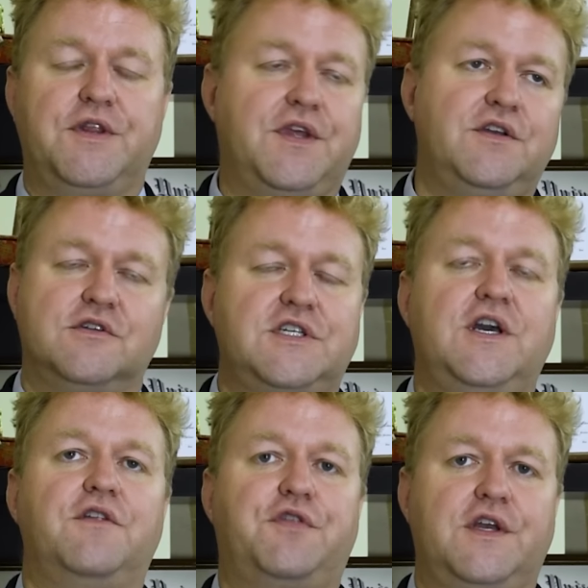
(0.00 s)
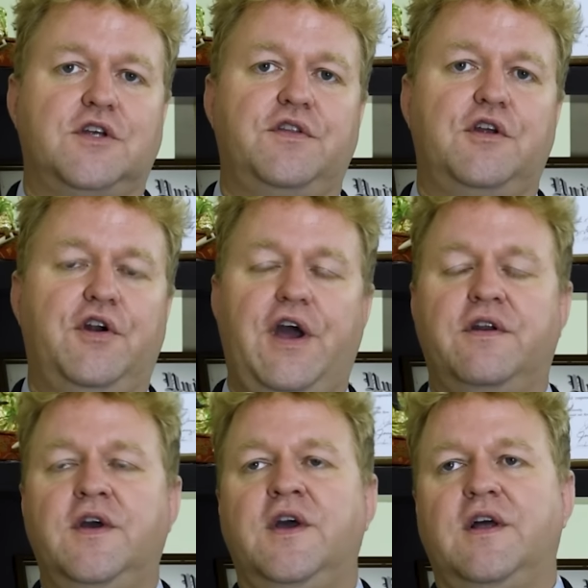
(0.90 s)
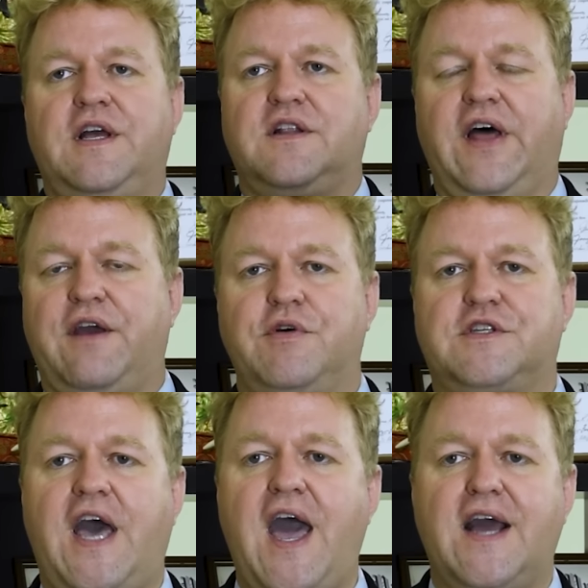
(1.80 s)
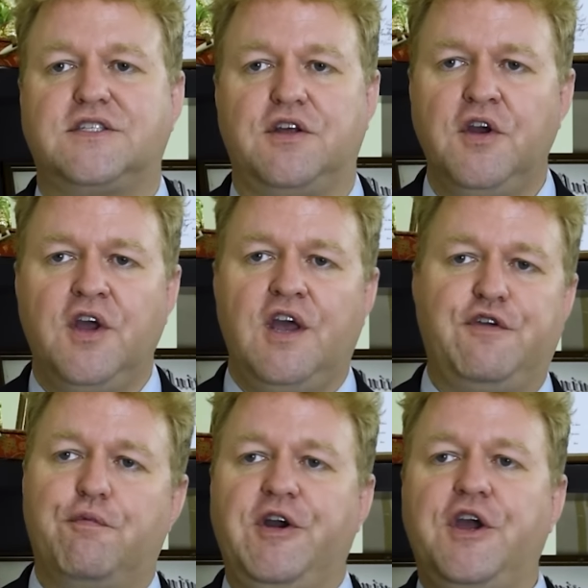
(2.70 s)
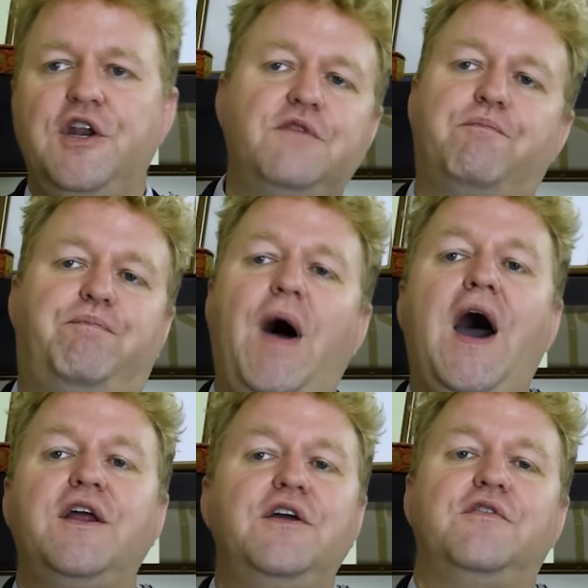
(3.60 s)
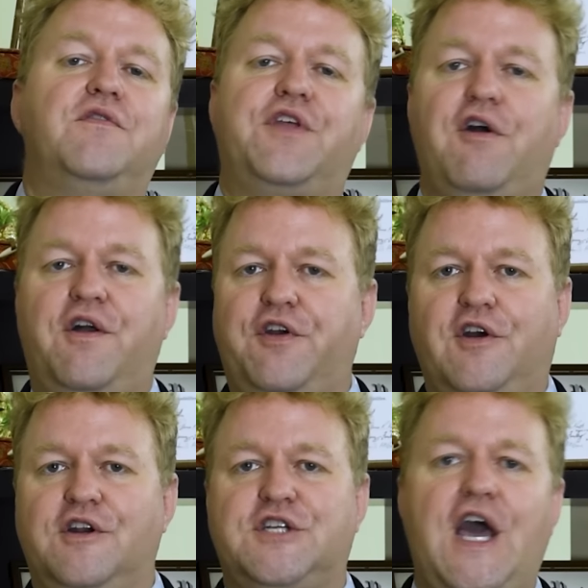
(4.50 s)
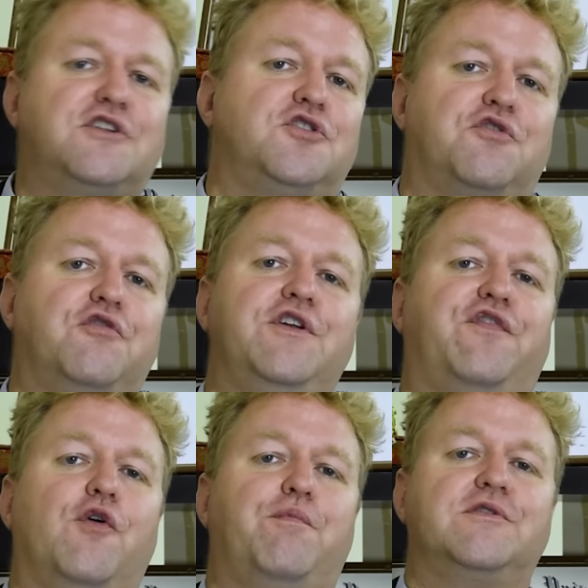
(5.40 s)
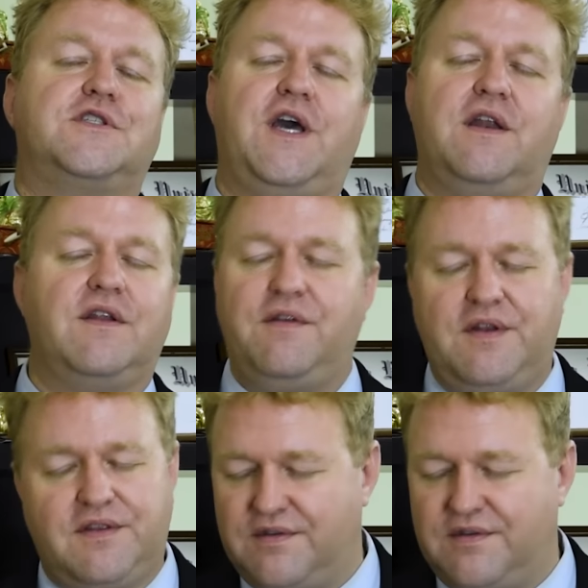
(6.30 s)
But then you'll see other things on the internet, it, like with tax, that if you bring any baht in, they're, they're going to tax you 34%.